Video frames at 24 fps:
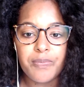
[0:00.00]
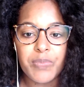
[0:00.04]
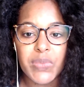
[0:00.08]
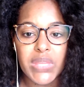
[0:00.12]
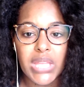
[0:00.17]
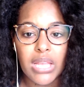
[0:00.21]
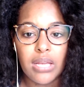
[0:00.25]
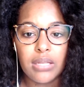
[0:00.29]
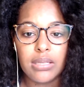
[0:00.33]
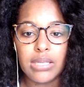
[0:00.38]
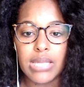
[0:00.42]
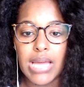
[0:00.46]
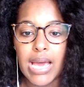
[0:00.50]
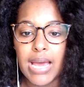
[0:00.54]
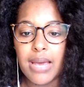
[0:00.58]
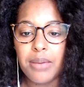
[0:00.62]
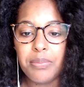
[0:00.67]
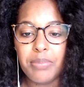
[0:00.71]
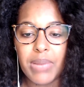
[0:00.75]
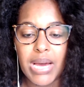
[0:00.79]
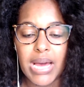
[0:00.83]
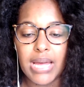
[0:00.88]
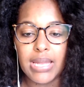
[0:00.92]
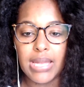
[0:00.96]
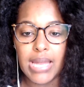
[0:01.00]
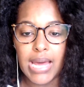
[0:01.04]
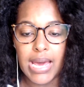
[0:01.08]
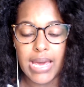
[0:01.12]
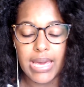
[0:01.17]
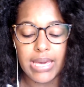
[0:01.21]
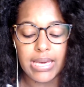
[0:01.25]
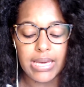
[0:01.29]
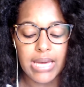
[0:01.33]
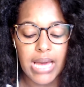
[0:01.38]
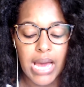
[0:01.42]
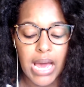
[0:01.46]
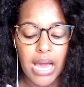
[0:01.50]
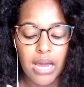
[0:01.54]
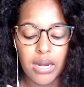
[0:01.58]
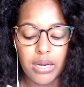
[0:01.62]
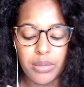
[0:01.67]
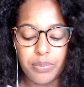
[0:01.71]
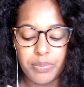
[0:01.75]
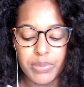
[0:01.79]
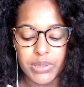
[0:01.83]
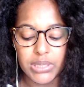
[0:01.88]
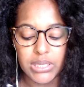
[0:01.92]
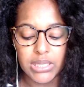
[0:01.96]
line by line
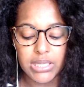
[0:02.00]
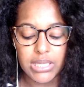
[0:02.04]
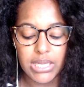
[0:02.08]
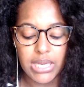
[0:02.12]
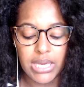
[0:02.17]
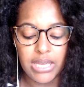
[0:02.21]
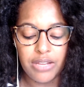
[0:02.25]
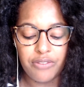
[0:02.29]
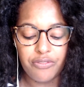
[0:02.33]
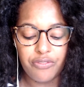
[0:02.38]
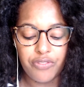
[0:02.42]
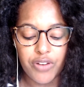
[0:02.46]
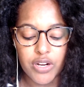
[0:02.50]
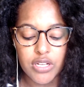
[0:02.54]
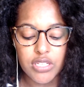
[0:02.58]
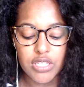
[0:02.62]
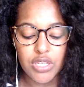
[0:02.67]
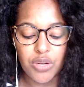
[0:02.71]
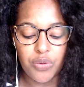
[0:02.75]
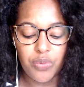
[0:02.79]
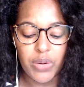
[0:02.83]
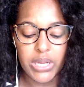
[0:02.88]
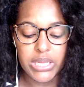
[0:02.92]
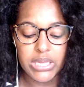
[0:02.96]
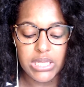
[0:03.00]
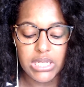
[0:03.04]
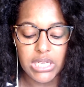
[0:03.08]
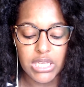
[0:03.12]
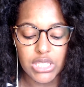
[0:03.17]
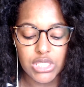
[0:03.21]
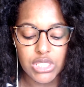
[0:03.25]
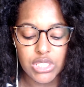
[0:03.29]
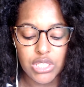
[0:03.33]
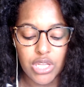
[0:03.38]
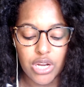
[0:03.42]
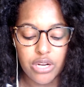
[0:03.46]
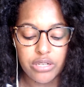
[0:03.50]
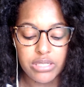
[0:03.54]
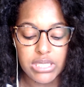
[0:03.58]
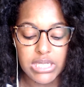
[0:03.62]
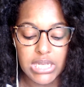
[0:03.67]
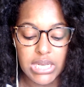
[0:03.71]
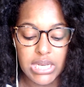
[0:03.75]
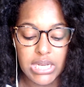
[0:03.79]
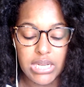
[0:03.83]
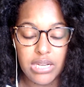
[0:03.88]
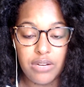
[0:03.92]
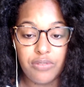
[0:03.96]
guidebook in 1 Corinthians
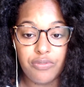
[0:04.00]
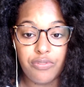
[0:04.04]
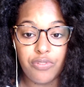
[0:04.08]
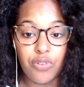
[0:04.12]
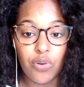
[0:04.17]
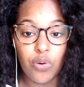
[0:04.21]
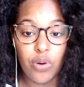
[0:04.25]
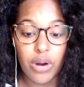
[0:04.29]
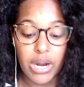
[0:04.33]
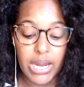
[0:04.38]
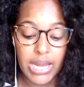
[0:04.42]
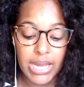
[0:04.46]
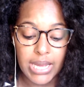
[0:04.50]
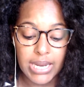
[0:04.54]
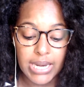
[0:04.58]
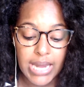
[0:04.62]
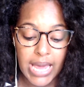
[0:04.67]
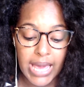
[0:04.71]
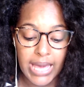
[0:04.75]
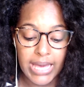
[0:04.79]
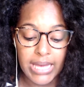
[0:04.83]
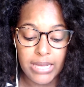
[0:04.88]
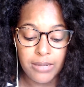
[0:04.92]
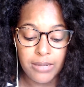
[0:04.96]
13 4 and 8.